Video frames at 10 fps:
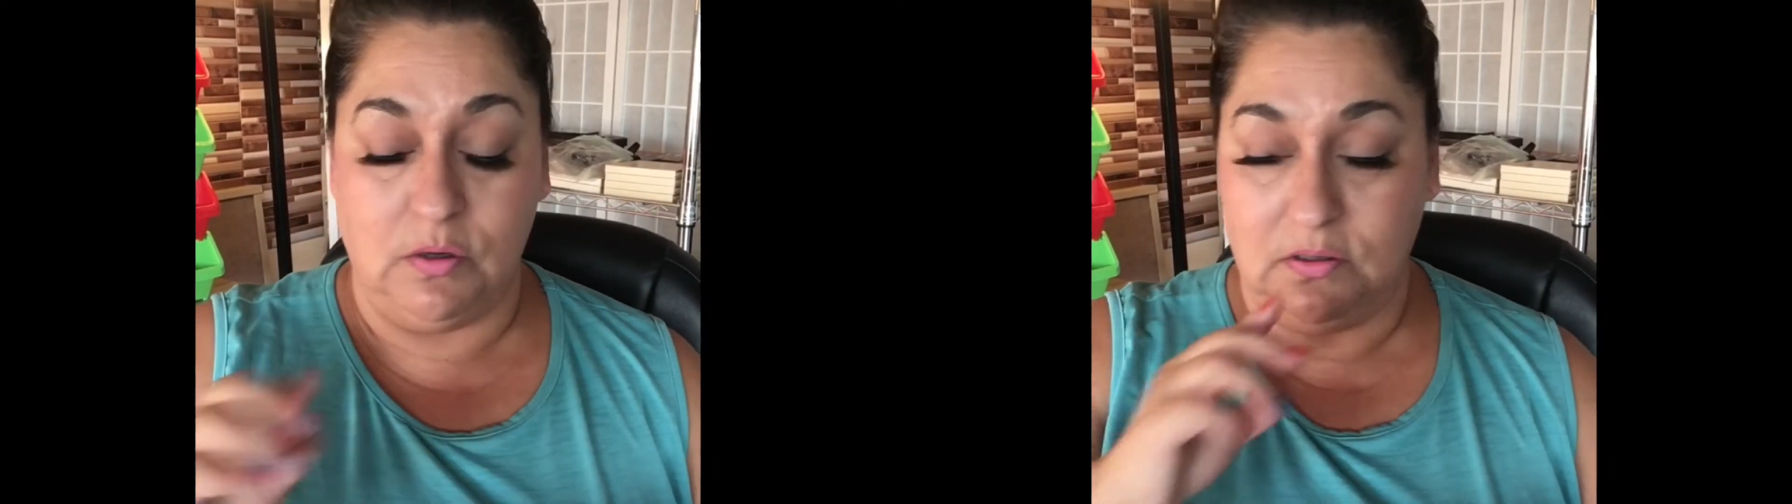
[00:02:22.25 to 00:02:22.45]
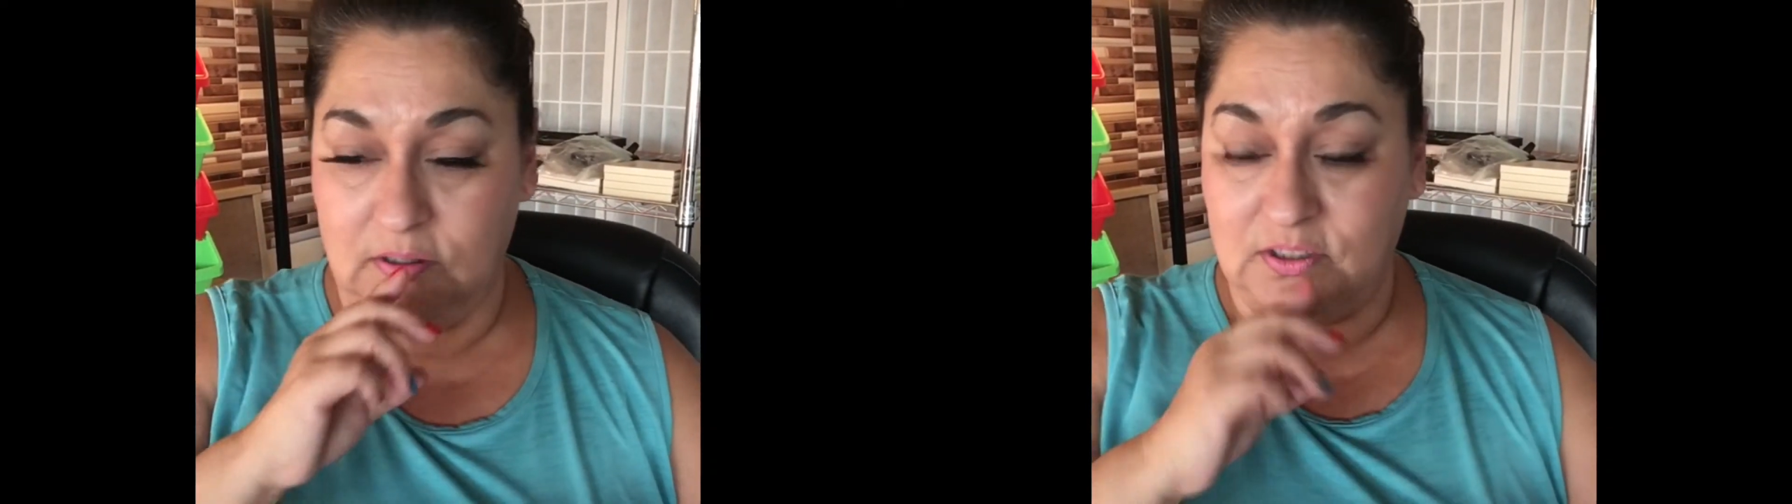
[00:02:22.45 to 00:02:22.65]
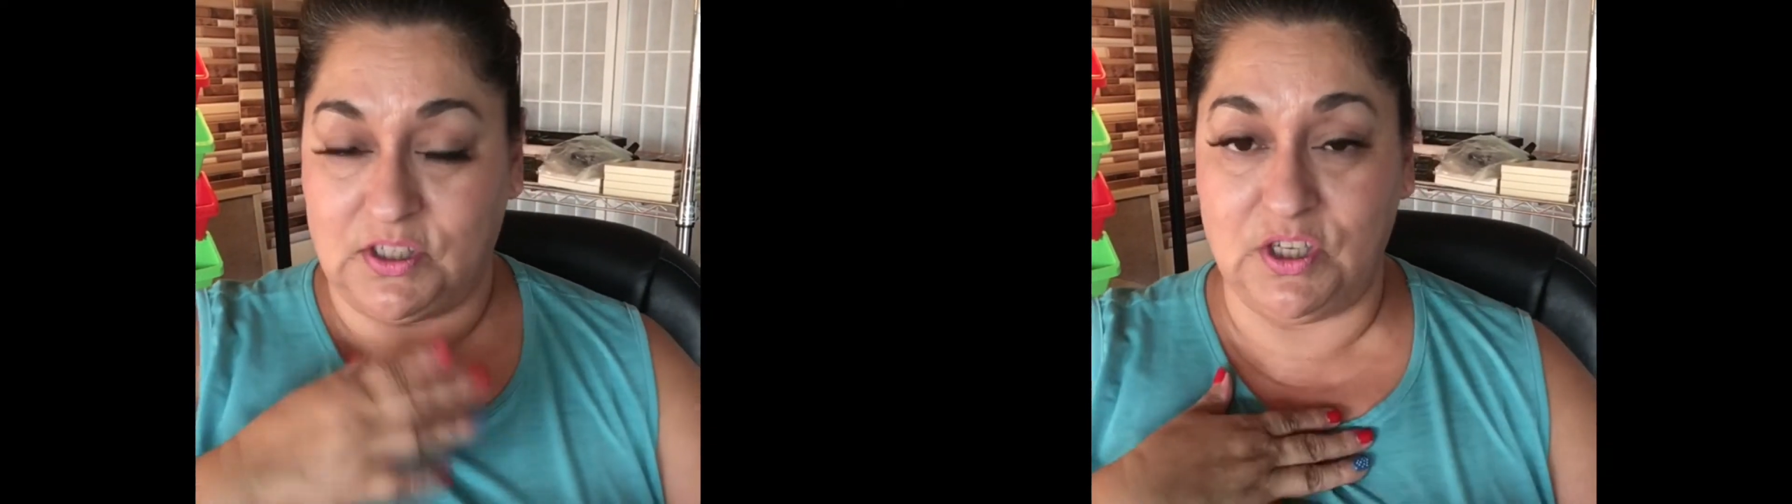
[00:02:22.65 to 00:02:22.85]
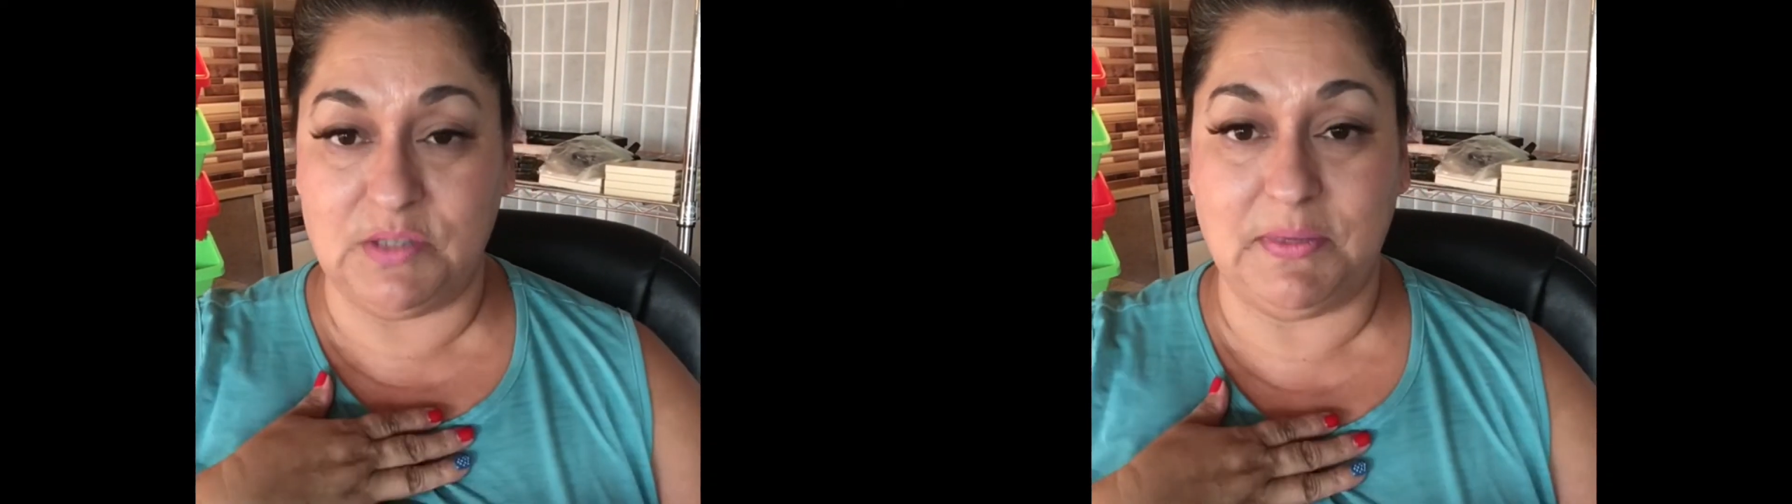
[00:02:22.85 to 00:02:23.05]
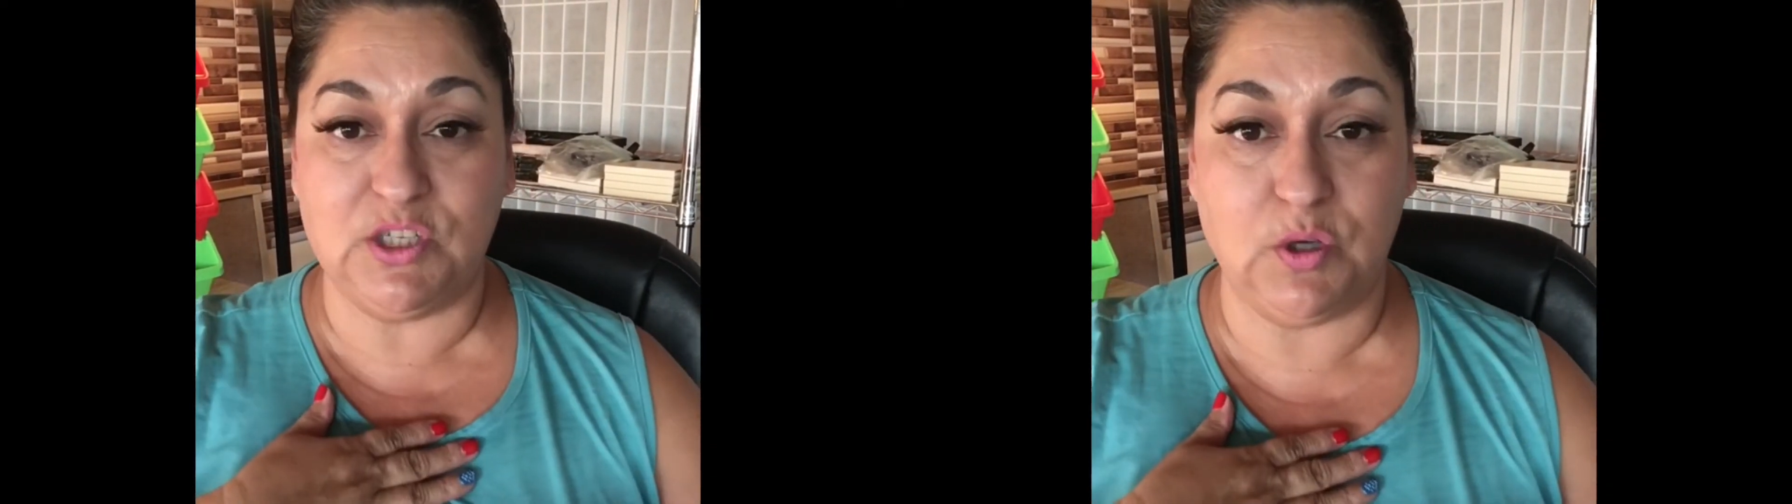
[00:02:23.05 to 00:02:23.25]
excuse
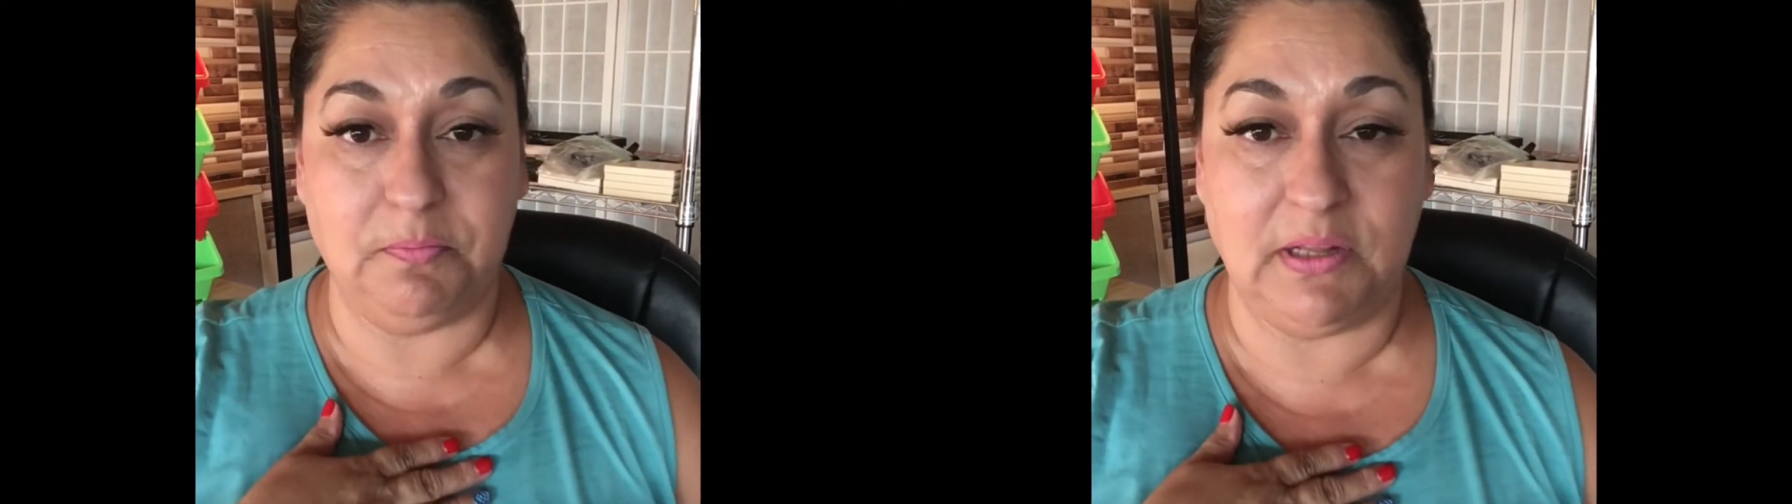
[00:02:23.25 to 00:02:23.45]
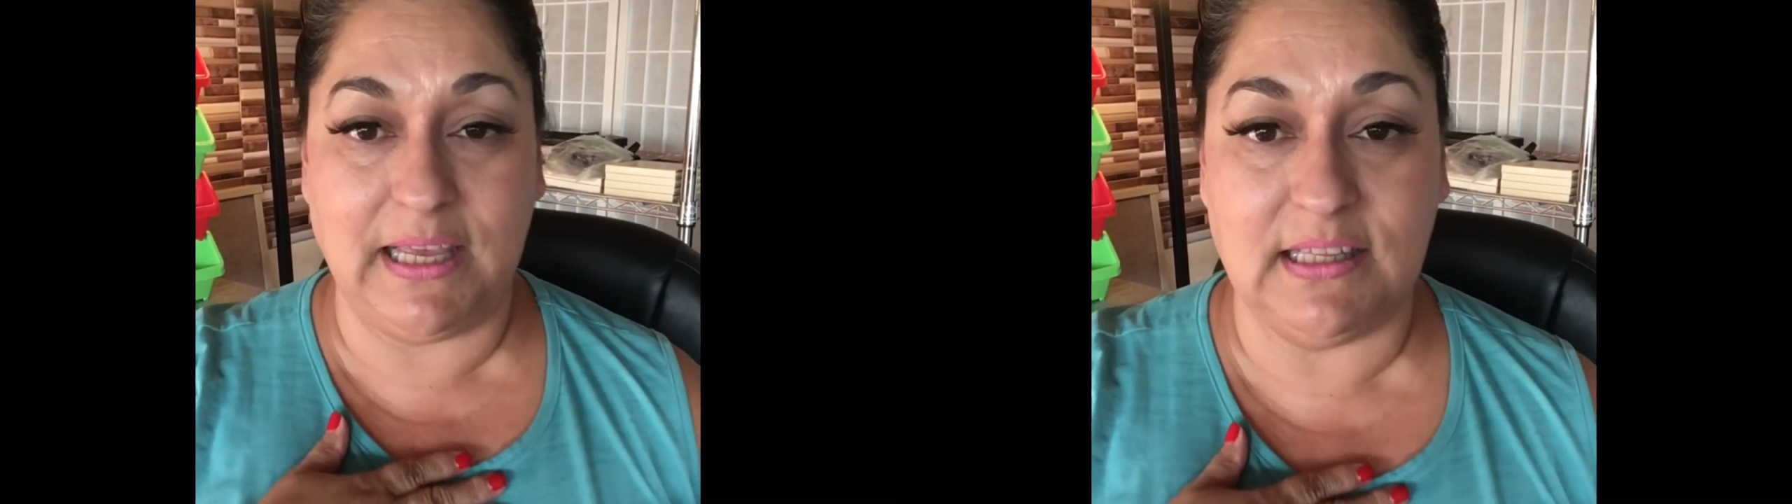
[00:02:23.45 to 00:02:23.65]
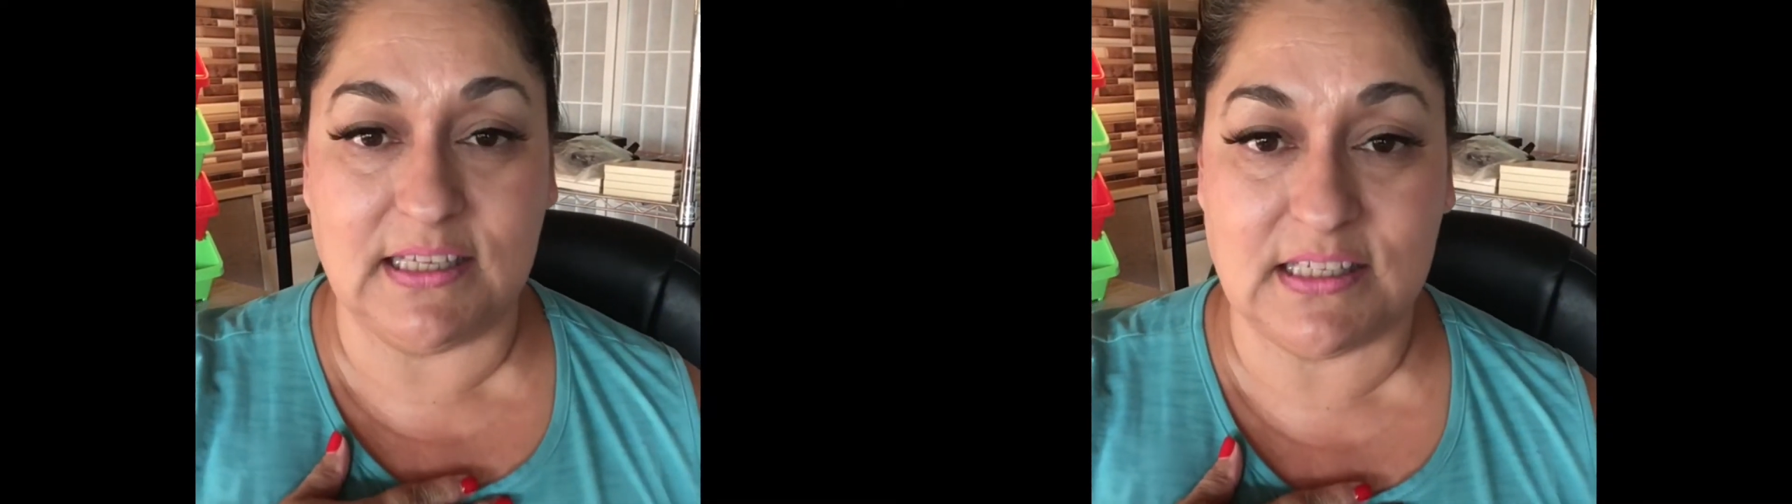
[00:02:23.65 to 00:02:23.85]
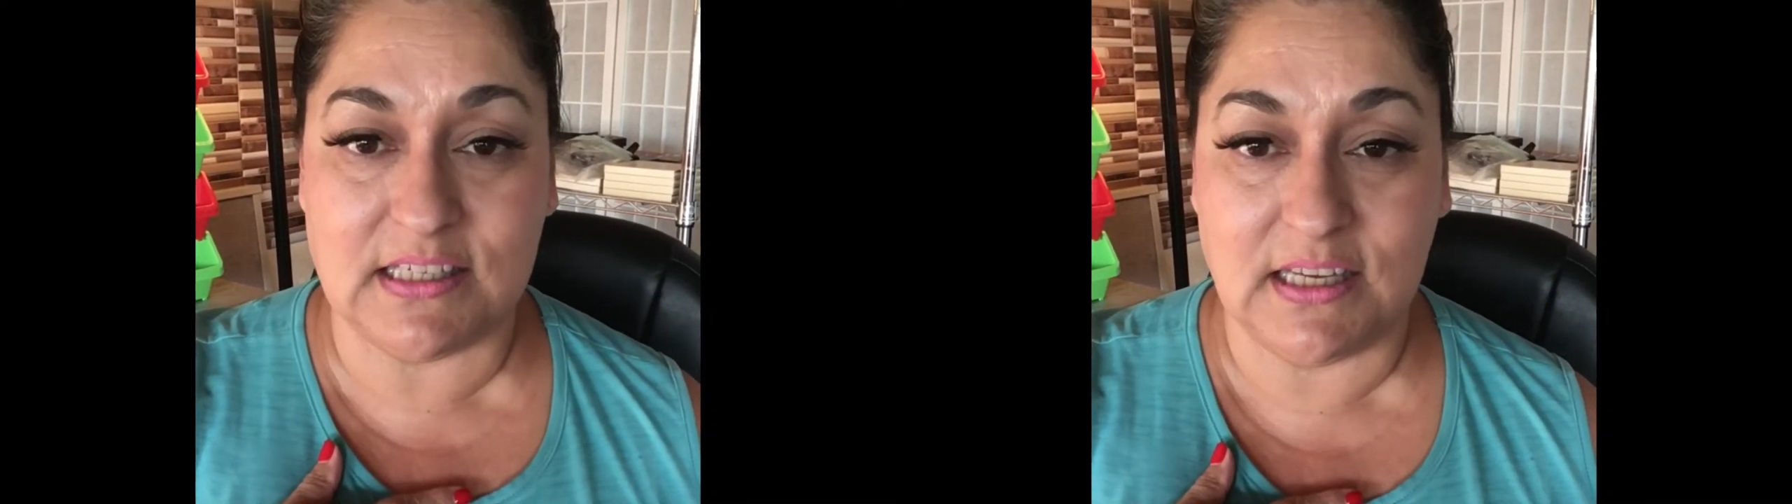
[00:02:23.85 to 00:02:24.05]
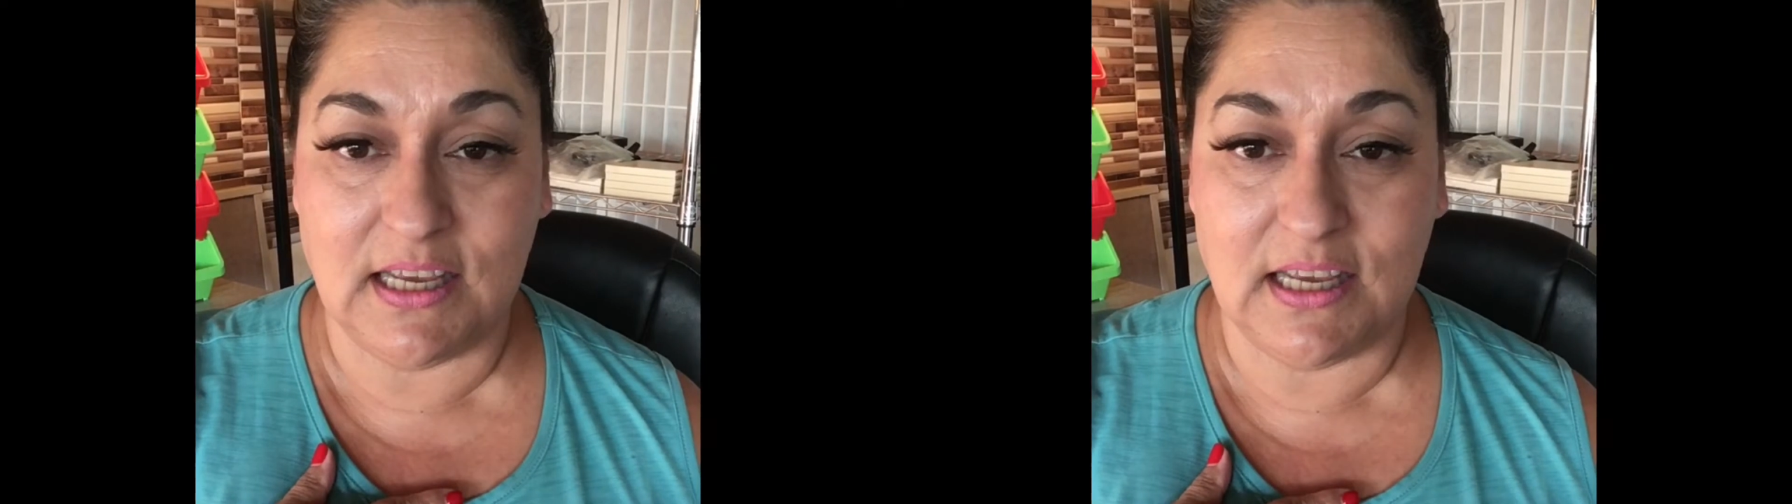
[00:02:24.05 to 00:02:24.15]
me, into a playlist,